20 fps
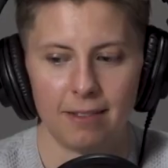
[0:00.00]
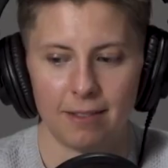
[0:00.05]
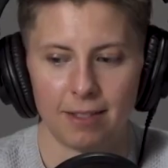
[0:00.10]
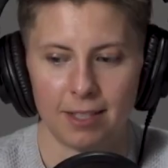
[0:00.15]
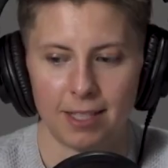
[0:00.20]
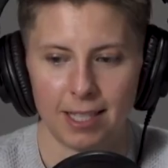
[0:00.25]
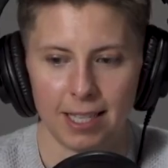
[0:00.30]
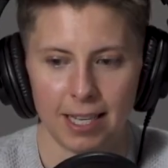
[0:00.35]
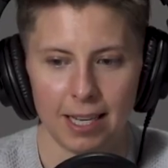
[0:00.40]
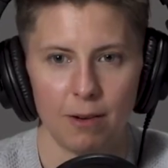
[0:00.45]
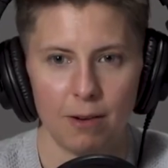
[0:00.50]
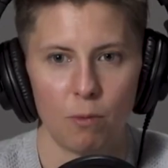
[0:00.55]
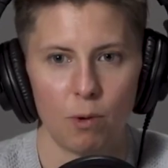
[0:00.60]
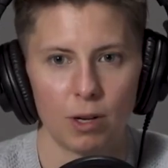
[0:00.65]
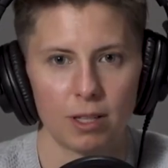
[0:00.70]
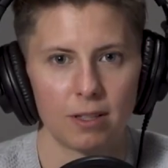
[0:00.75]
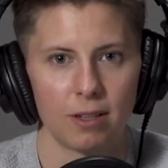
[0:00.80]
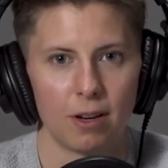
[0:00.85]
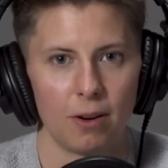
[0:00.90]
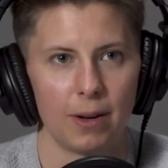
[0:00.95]
see
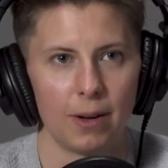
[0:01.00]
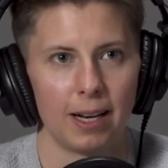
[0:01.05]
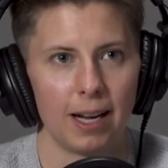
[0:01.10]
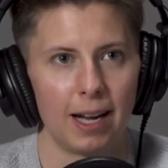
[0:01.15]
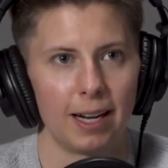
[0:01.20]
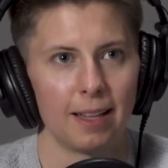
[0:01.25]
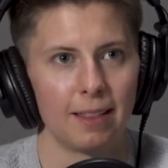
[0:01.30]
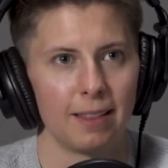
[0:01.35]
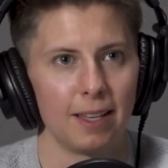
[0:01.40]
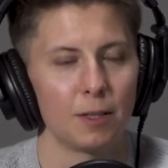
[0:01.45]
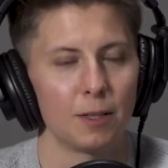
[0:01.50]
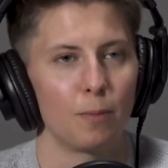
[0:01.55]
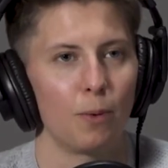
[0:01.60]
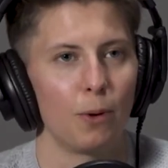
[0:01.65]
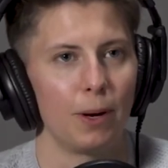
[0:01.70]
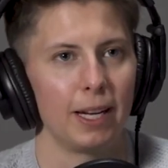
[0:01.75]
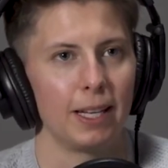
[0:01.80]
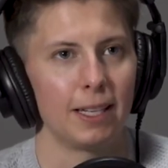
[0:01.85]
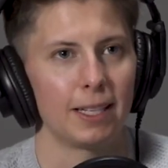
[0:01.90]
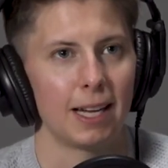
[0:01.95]
what's going on at this
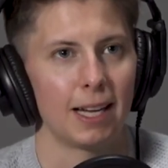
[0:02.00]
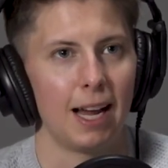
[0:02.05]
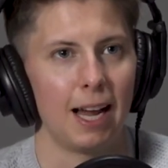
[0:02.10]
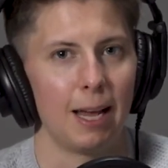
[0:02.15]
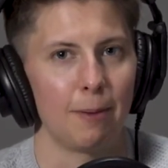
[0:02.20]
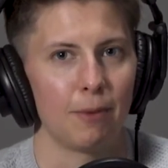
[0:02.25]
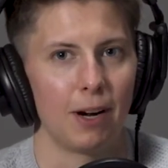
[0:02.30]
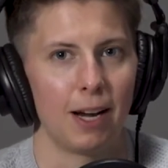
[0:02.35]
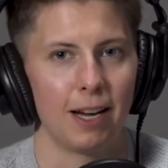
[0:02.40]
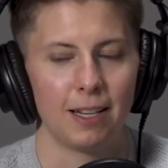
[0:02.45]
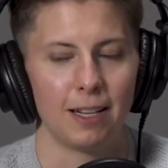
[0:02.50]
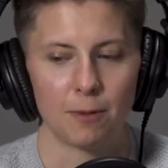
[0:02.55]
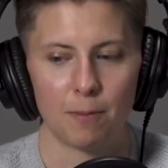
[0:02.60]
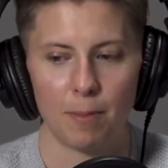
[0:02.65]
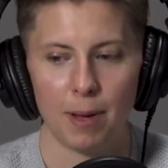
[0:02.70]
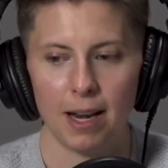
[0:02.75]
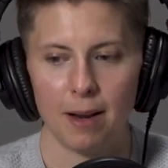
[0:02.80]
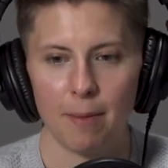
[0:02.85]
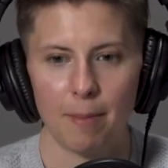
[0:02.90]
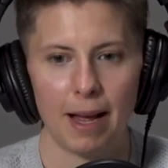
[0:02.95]
point in time, right? It's
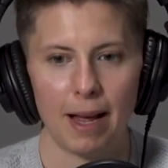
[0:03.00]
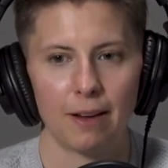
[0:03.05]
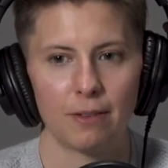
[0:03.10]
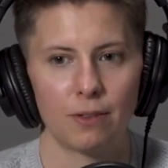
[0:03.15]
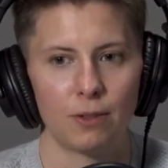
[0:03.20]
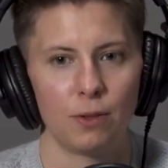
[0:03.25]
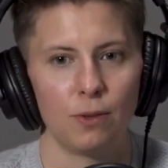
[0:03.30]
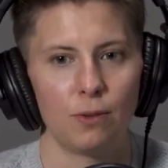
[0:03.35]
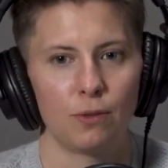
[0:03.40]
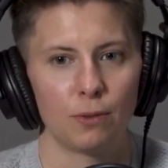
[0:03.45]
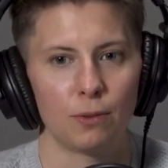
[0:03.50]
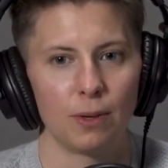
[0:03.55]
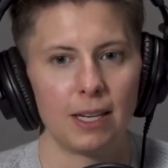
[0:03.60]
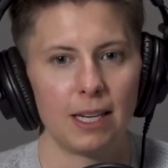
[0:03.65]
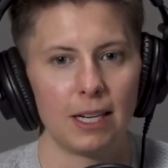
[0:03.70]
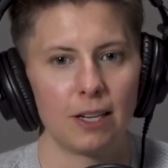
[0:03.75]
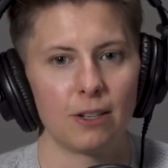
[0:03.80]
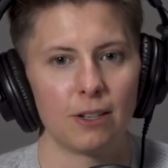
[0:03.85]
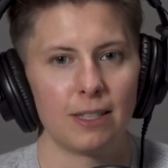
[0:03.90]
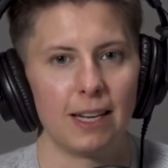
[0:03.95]
been about 2-3
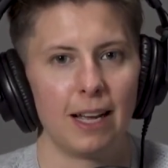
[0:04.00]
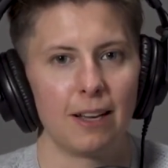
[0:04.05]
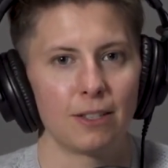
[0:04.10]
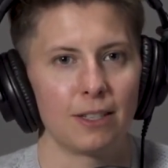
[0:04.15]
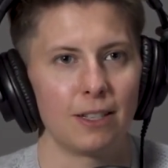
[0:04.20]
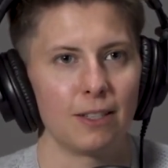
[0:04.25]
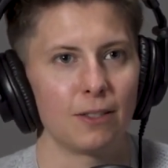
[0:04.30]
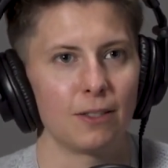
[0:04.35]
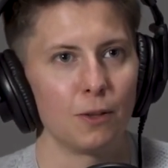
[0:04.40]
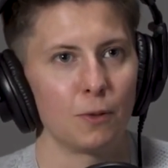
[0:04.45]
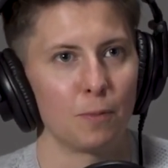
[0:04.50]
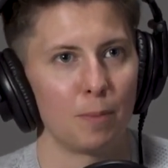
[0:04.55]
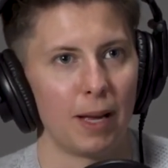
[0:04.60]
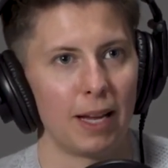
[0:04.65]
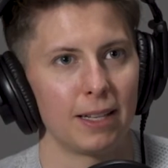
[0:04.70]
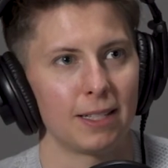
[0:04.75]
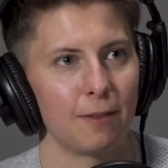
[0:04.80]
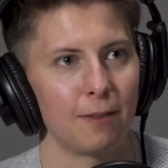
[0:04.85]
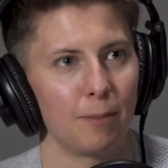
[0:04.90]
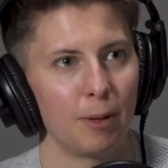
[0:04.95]
years now since those
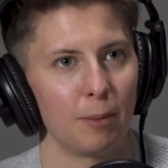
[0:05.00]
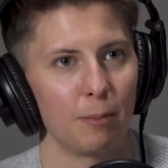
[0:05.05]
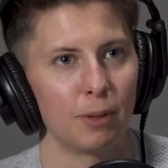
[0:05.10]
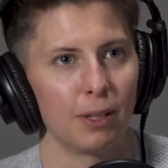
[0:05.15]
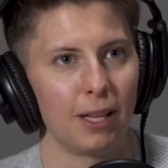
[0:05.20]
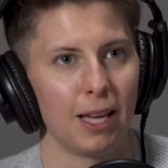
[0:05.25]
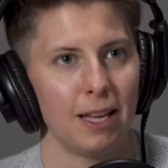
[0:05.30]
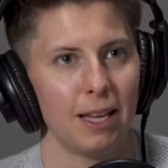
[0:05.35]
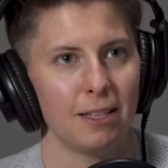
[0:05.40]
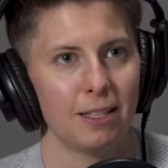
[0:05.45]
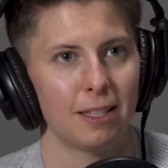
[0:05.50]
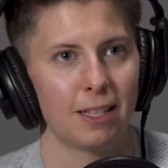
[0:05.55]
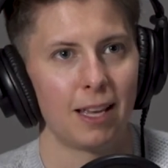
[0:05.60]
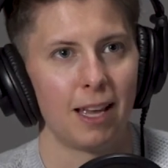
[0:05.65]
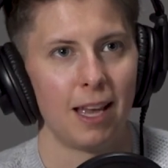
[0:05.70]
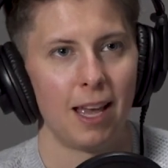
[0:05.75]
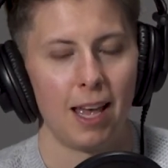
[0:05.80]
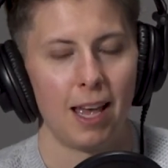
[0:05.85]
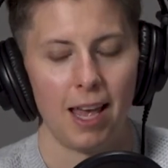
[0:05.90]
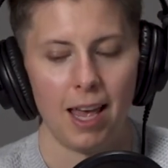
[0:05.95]
bets have been placed.
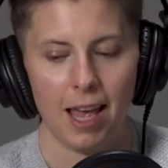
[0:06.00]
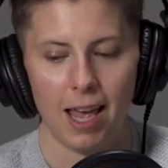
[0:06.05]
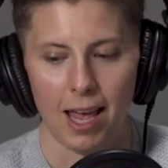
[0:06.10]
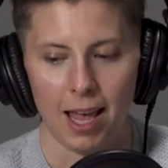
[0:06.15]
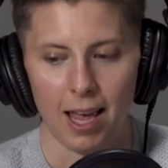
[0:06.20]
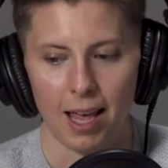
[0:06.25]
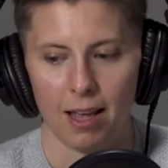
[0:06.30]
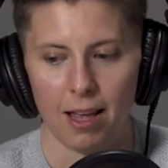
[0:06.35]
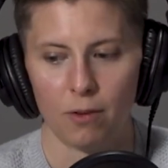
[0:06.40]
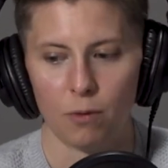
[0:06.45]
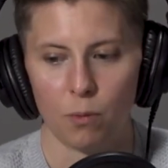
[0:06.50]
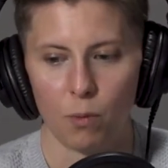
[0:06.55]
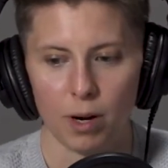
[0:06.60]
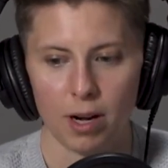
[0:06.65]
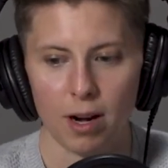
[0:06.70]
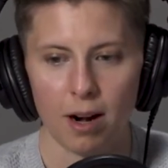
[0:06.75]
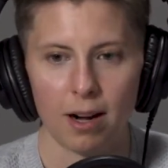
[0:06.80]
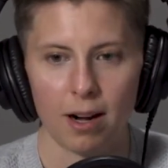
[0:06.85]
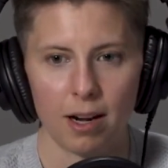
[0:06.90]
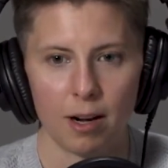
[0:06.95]
And
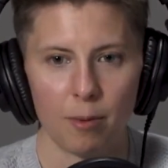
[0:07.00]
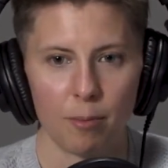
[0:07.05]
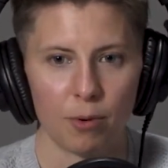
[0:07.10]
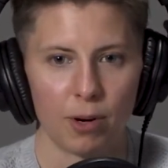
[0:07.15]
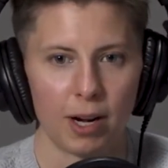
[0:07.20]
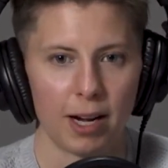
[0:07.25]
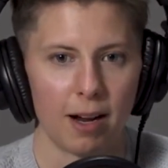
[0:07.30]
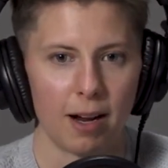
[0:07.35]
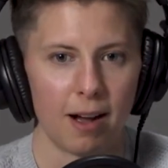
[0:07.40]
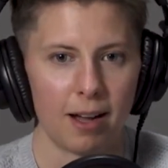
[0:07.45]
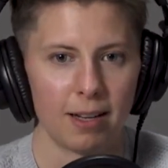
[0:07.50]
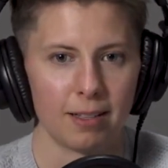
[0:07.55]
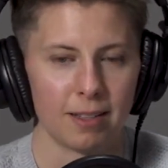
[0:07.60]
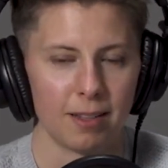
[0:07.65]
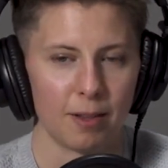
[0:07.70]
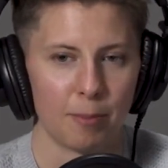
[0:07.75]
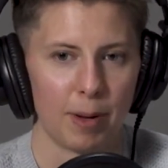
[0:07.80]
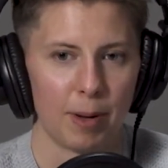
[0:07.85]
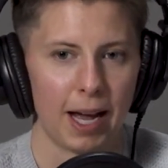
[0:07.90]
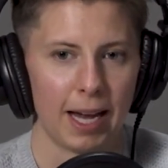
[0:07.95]
we are going to bring on
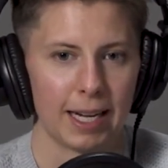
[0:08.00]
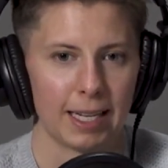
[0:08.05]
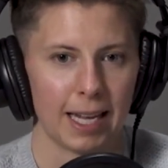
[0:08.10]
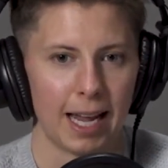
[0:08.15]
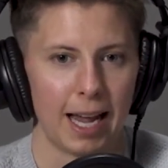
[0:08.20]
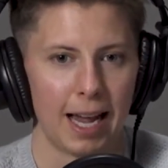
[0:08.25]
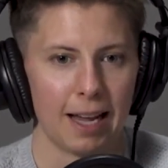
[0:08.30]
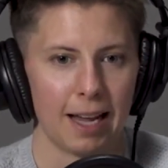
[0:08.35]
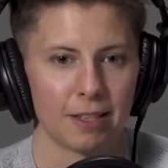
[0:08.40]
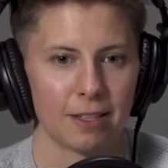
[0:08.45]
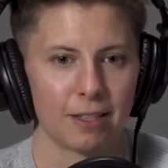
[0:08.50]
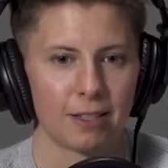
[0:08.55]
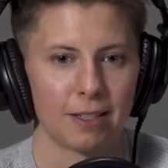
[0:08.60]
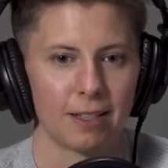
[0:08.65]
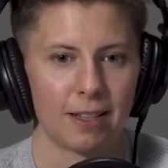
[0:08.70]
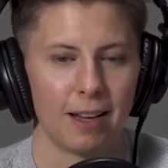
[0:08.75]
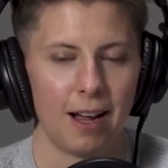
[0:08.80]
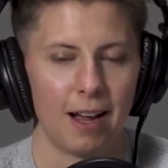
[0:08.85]
to the podcast